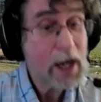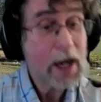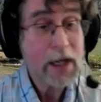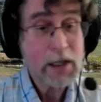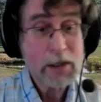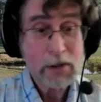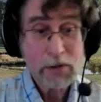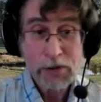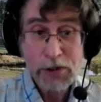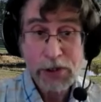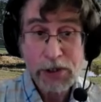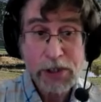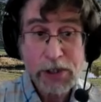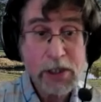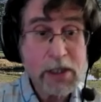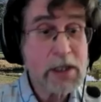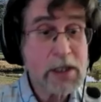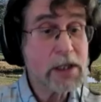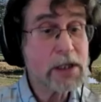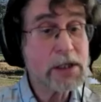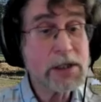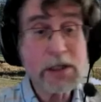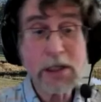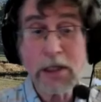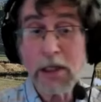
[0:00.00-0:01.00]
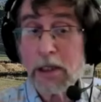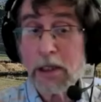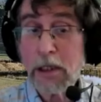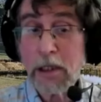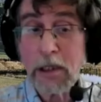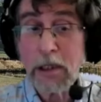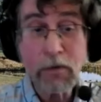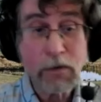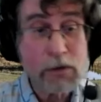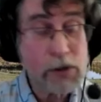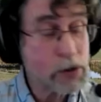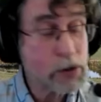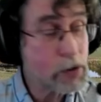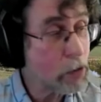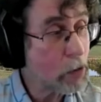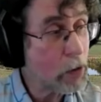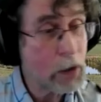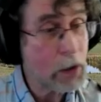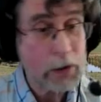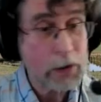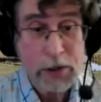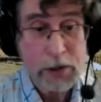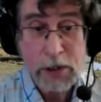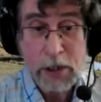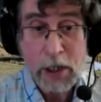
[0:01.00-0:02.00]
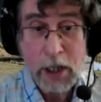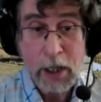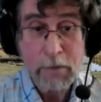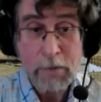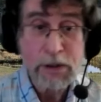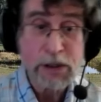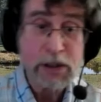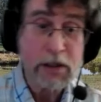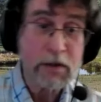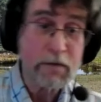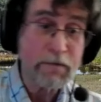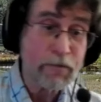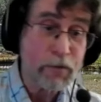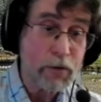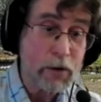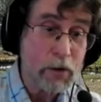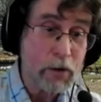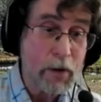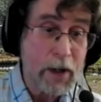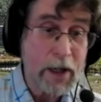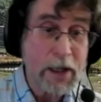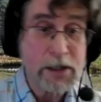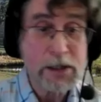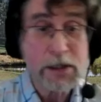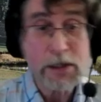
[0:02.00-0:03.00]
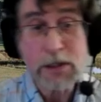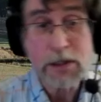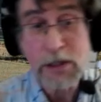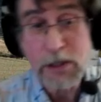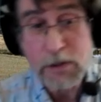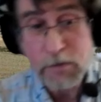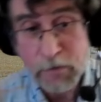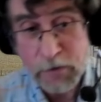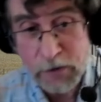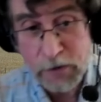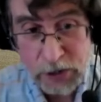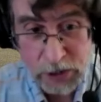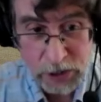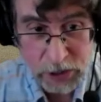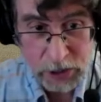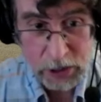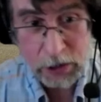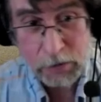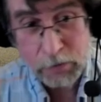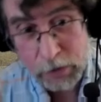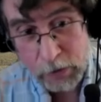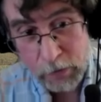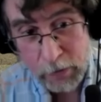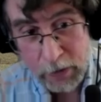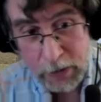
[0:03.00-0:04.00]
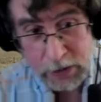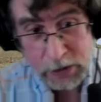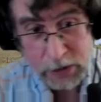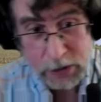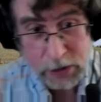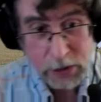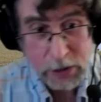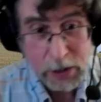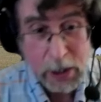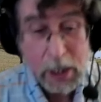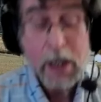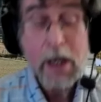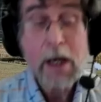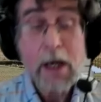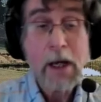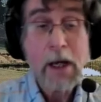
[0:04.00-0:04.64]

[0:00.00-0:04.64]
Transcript: And you'll see this in the literature all the time, C4 grasses versus C3 grasses.